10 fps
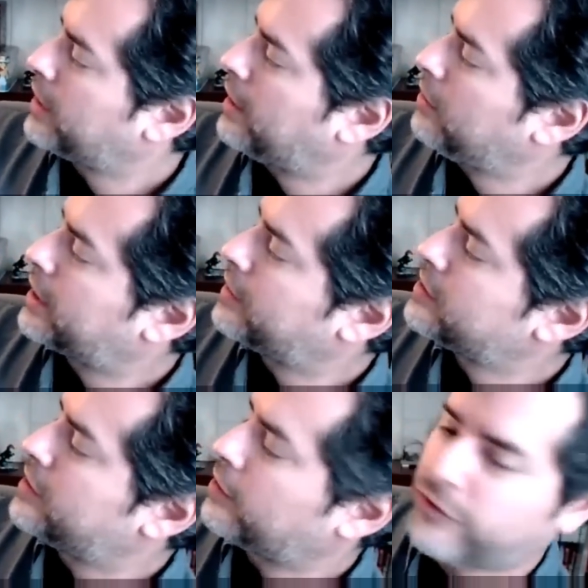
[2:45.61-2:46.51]
Now look at
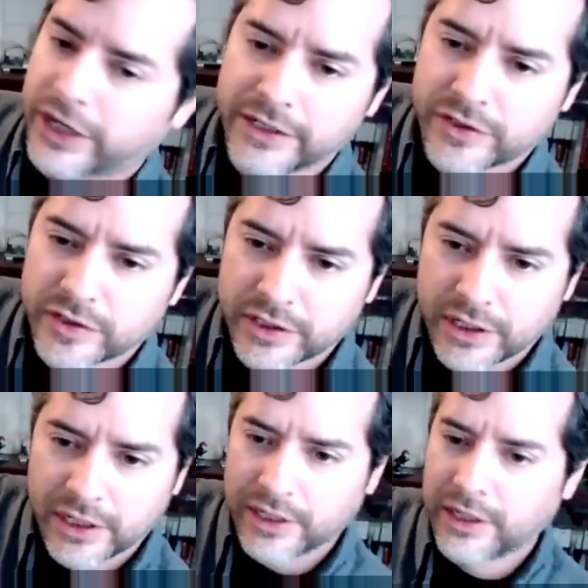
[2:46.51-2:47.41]
this interface.
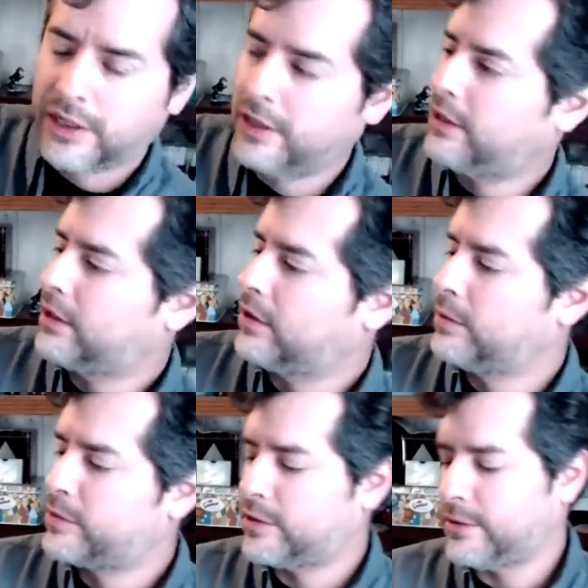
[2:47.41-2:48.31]

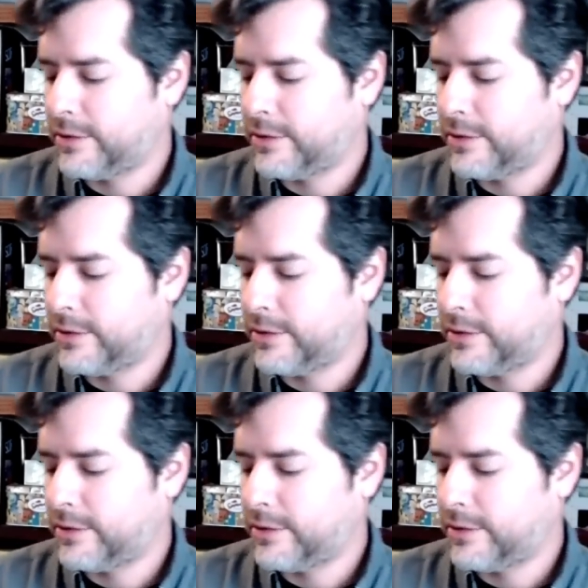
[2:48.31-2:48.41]
Oops.